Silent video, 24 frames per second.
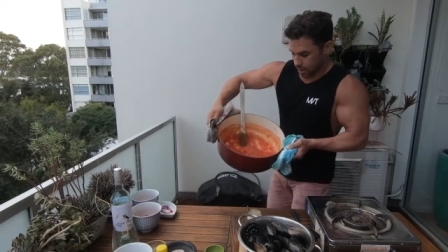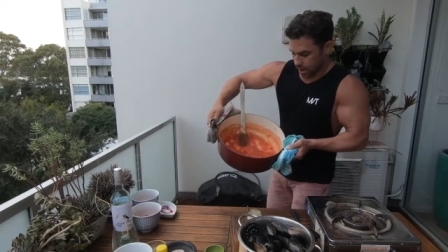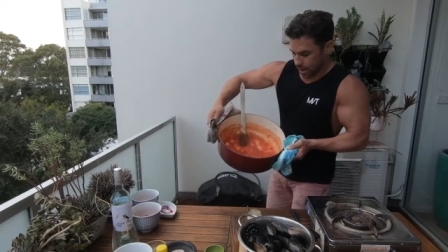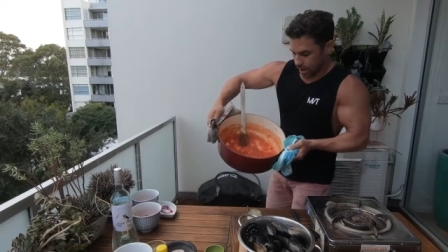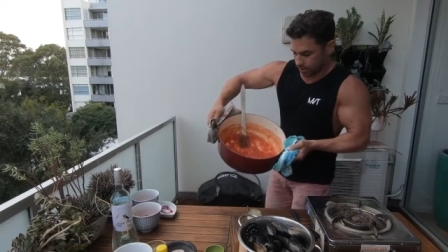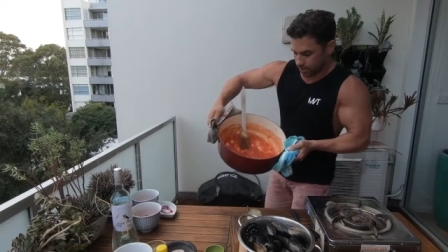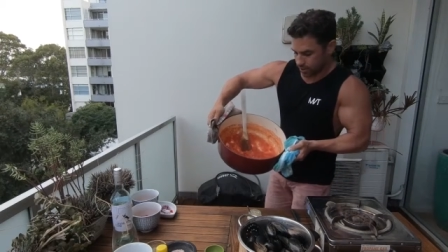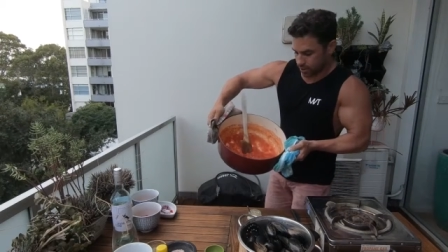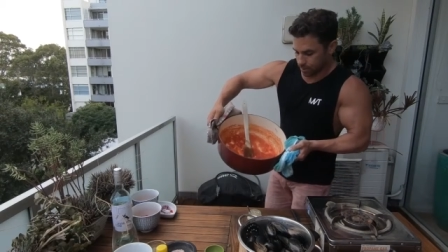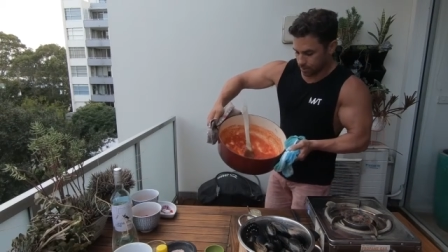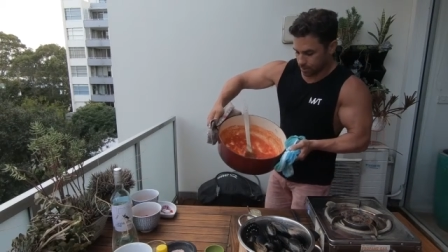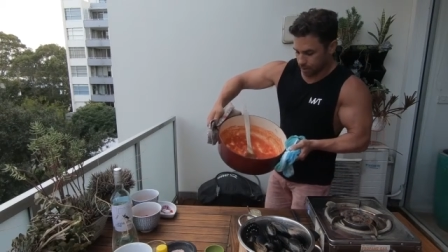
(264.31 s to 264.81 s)

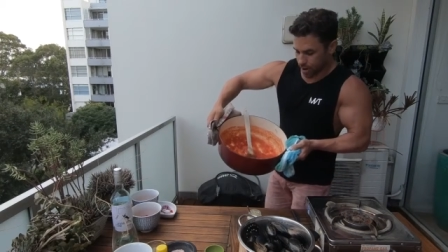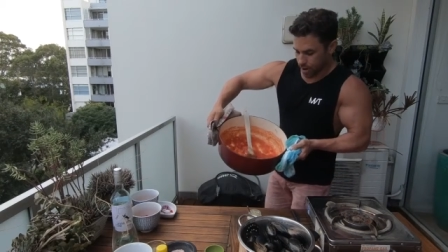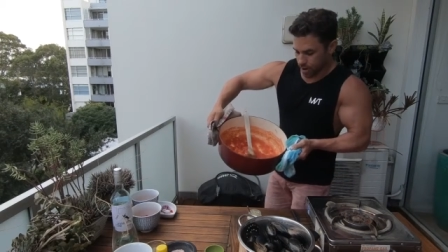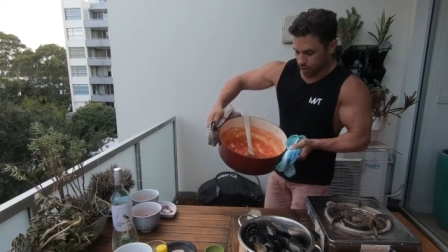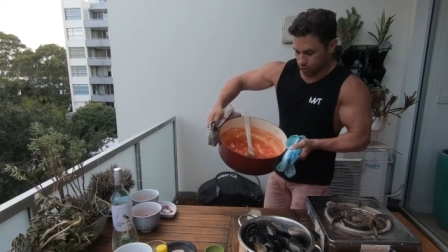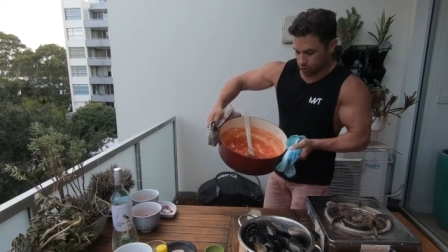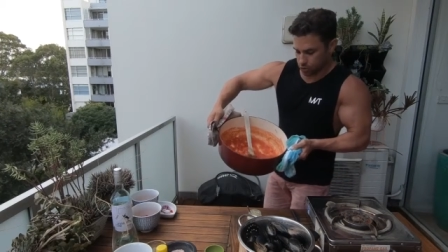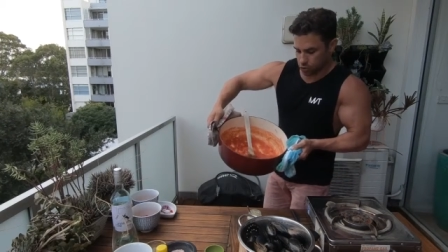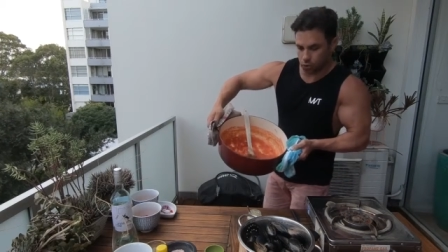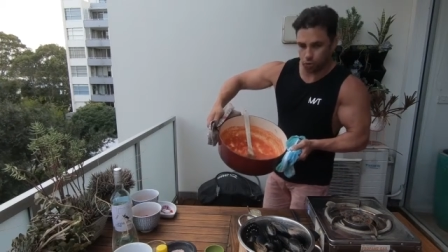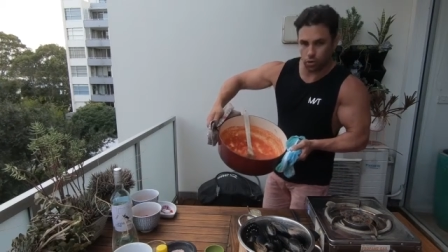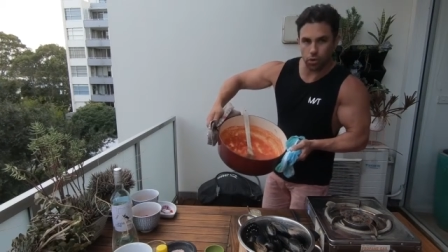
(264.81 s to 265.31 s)
Our
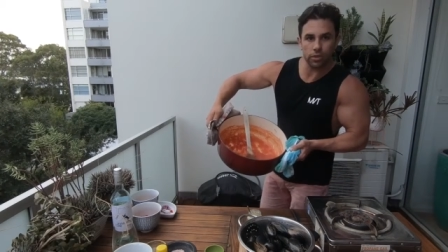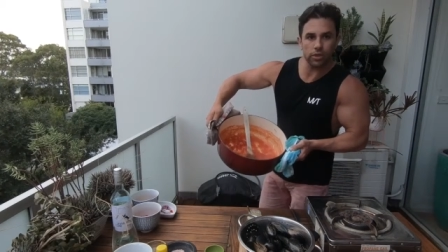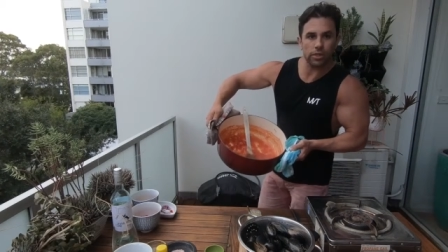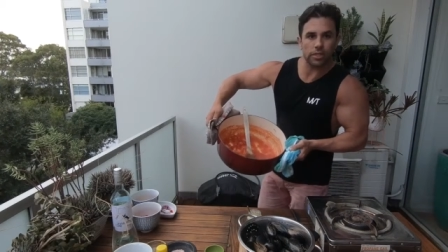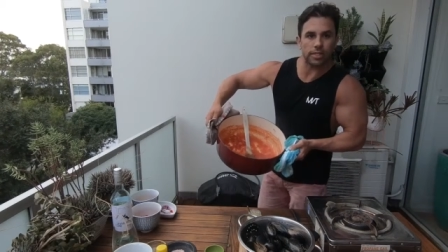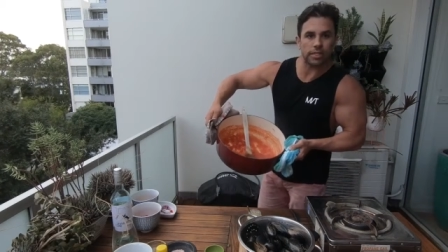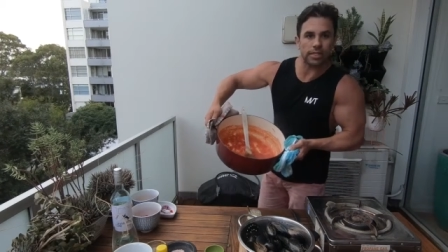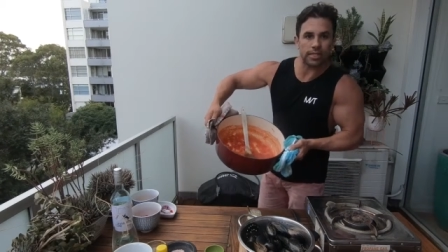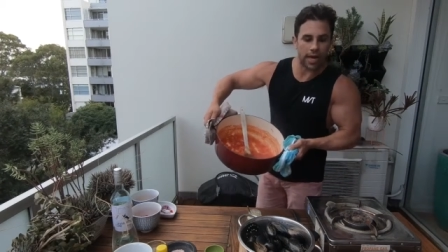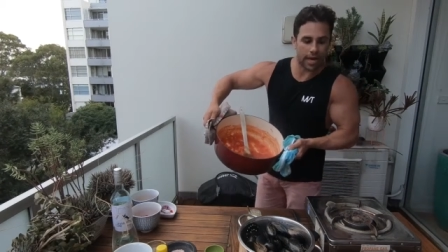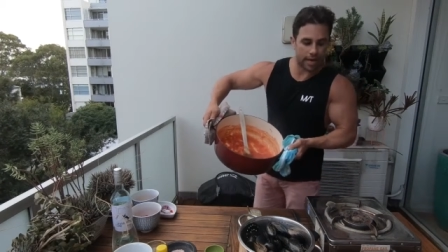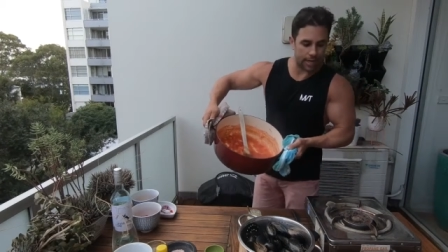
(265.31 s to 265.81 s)
tomato sauce
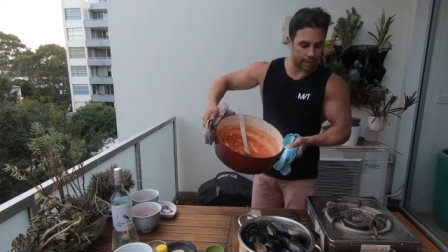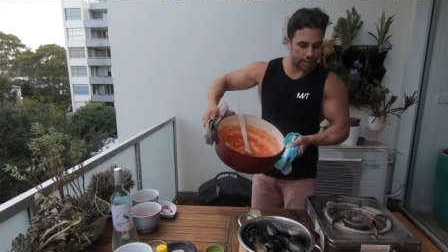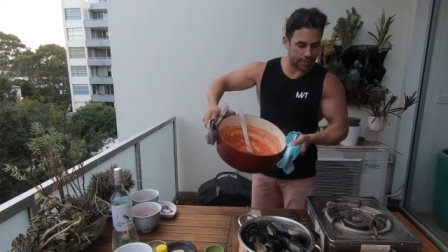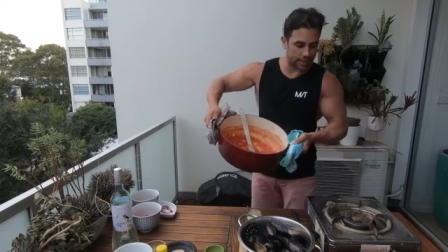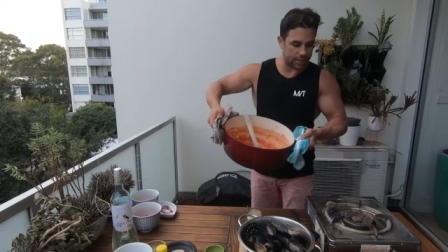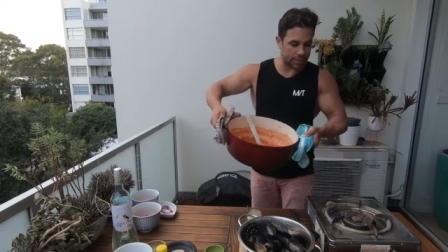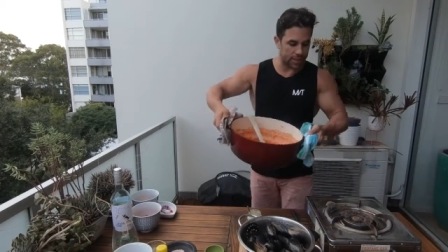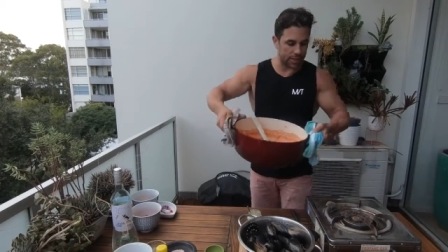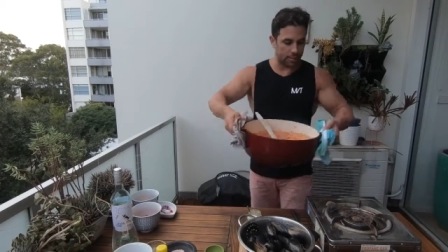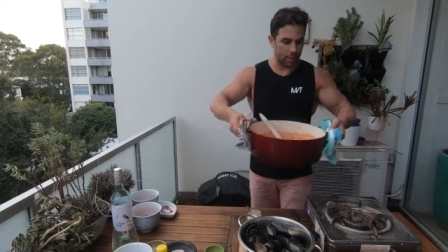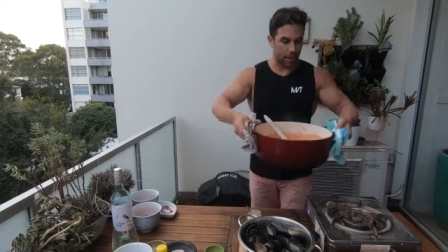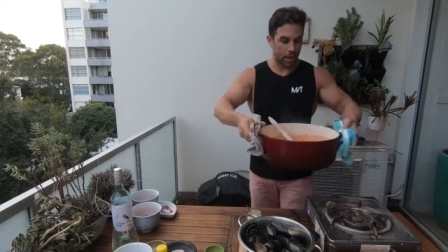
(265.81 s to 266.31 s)
is starting to
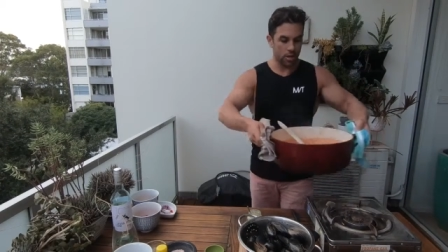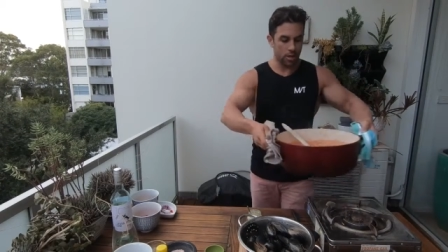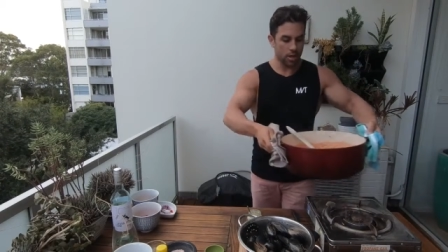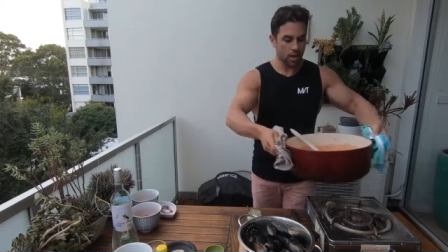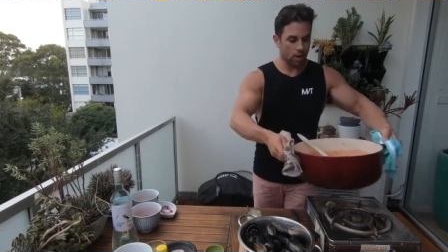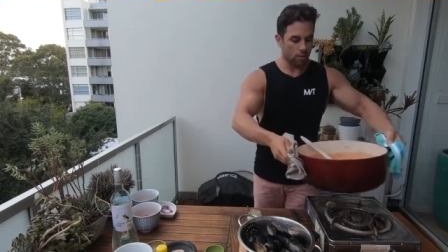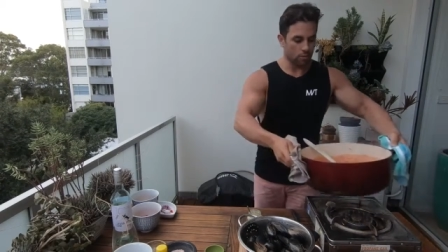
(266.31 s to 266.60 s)
simmer.